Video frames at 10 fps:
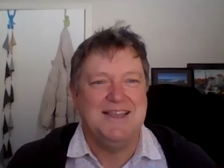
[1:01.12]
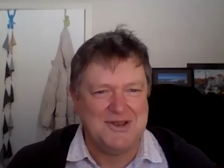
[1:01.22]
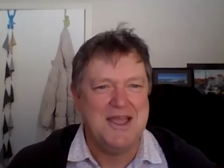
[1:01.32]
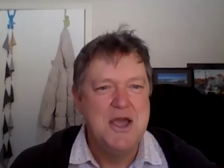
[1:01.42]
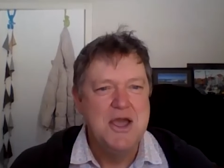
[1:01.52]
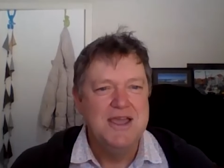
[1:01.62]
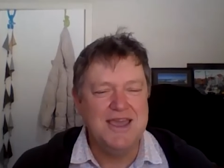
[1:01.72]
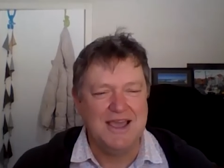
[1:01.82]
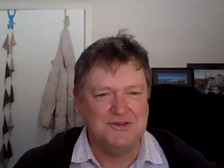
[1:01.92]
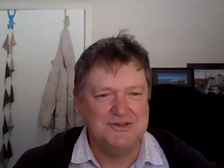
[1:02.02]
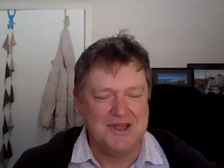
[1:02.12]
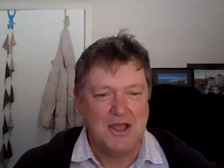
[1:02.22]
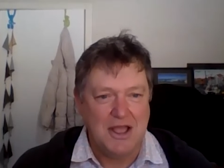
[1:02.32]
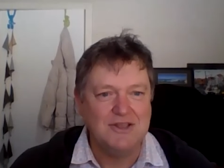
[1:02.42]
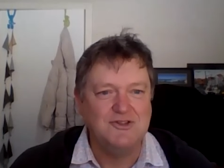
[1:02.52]
yes, yes.
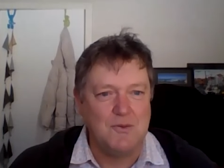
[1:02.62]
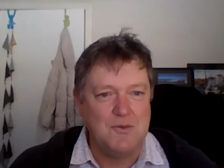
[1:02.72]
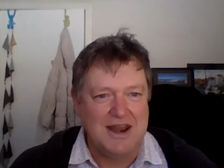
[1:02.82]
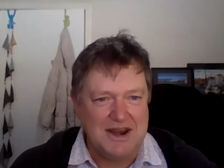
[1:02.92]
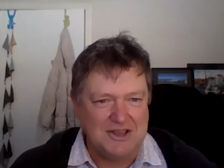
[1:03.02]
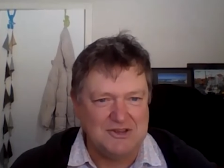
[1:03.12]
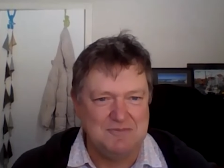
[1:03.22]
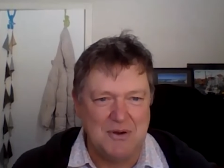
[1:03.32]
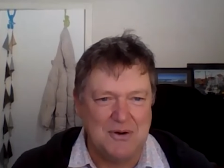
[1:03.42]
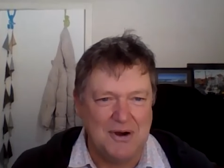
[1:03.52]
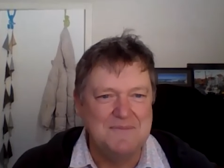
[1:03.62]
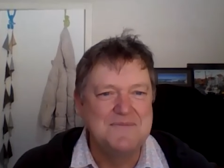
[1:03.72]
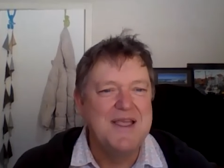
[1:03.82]
So it's really an explore.